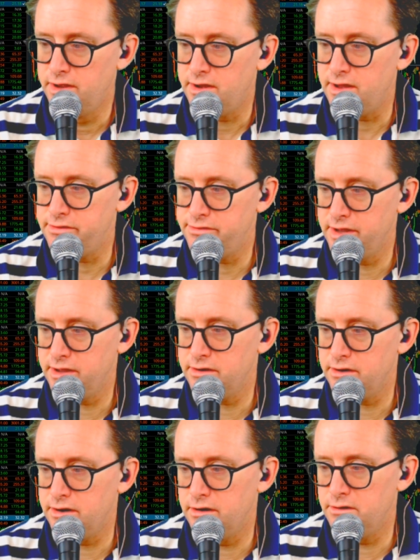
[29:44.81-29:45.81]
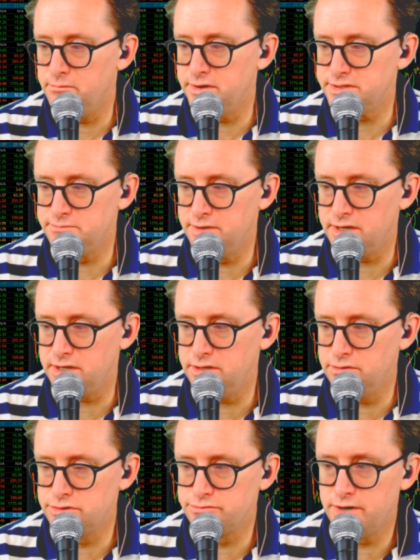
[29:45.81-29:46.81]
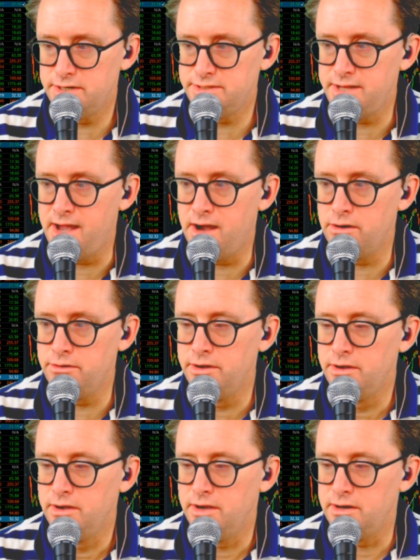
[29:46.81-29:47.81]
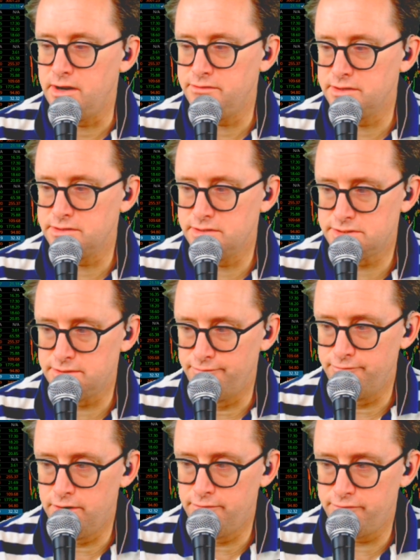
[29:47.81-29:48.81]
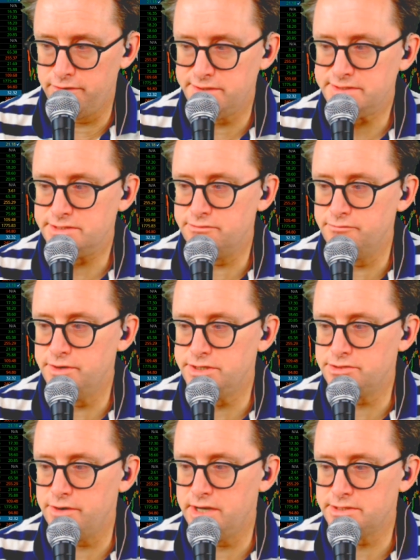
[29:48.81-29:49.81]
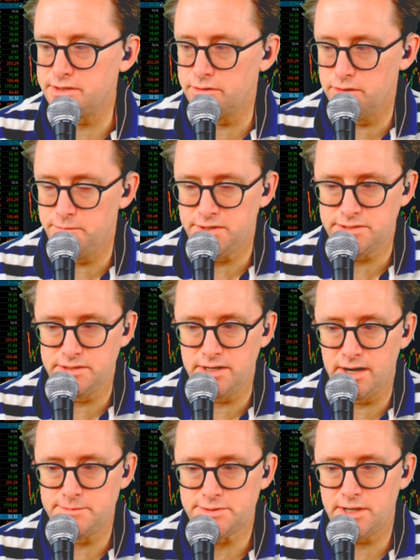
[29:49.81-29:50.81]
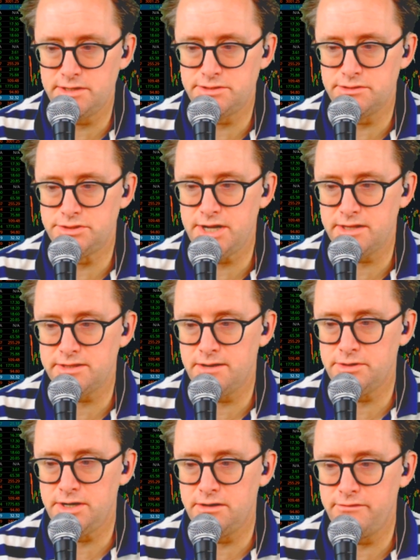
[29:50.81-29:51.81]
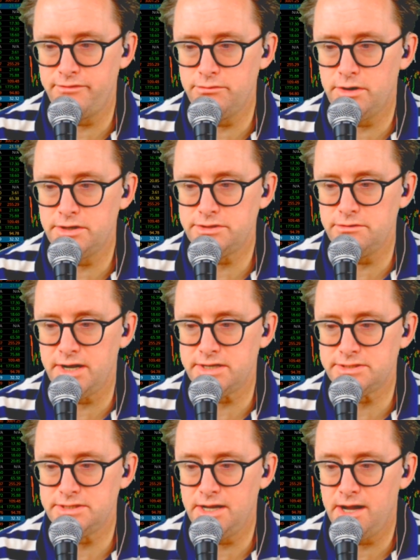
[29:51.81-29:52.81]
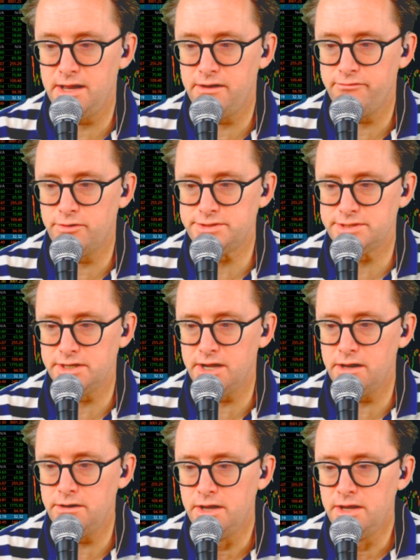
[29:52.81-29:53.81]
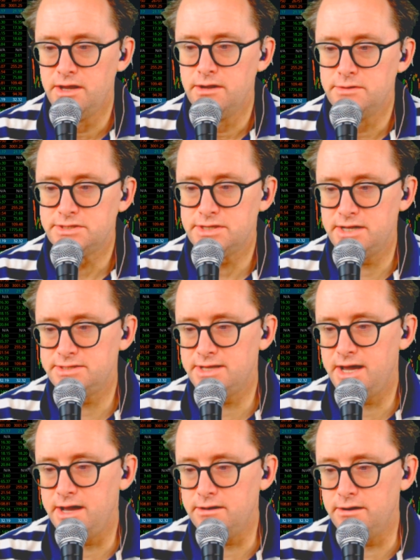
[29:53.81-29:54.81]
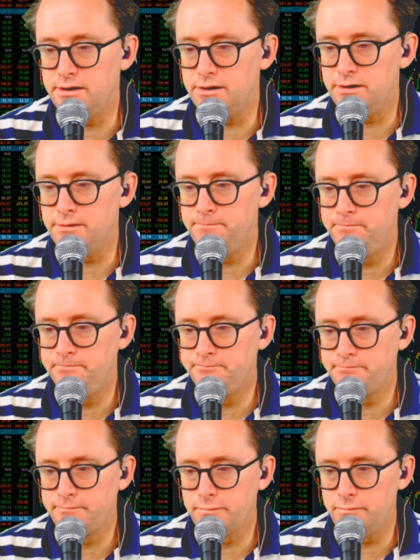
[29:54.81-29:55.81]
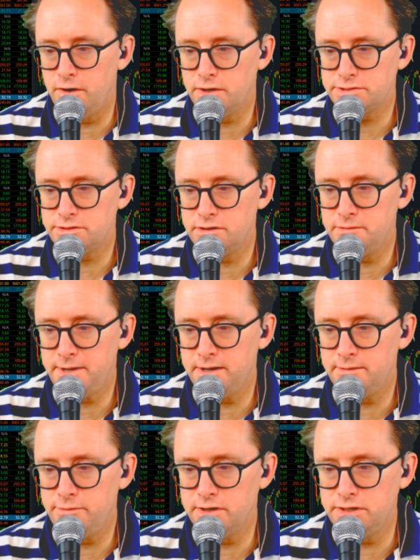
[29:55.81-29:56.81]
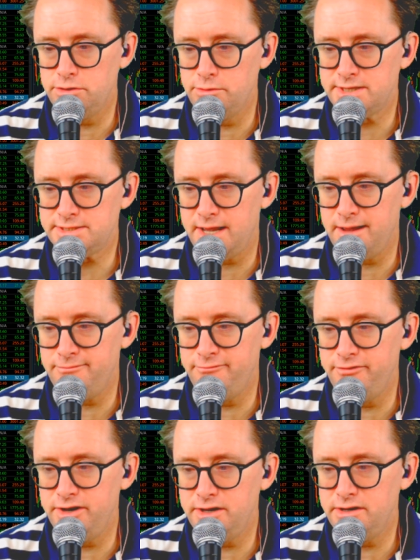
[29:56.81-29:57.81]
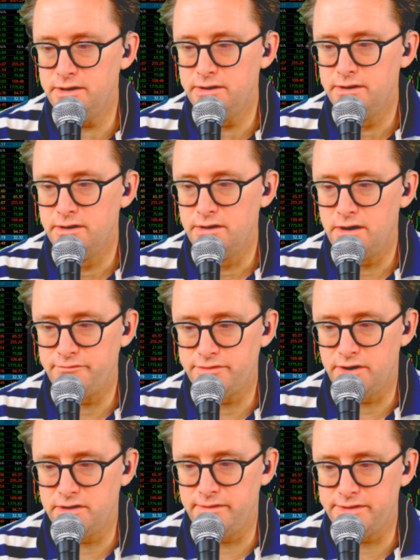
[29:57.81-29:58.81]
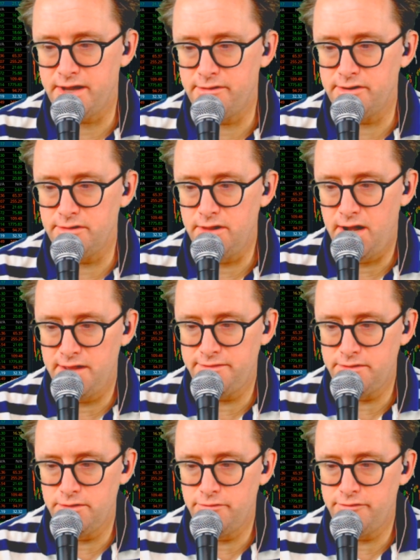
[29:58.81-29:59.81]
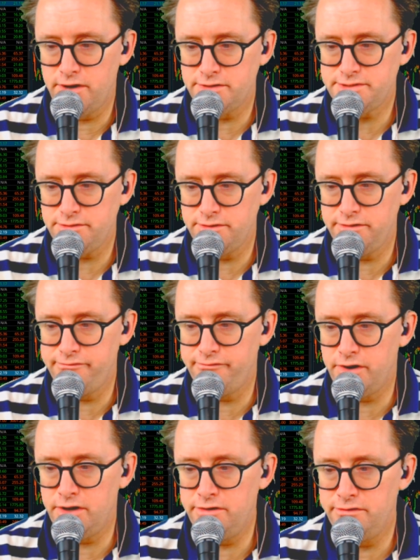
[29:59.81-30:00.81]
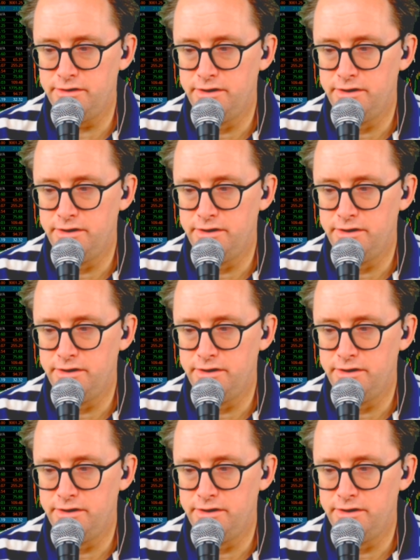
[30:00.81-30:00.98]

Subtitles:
I think it's made a huge run down, and I think there's some room for this to retrace a little bit to the upside. So check that one out if you want to. SCIF once again. Besides that, long term, I am long USMV. I've talked about that one a lot, the low volatility fund.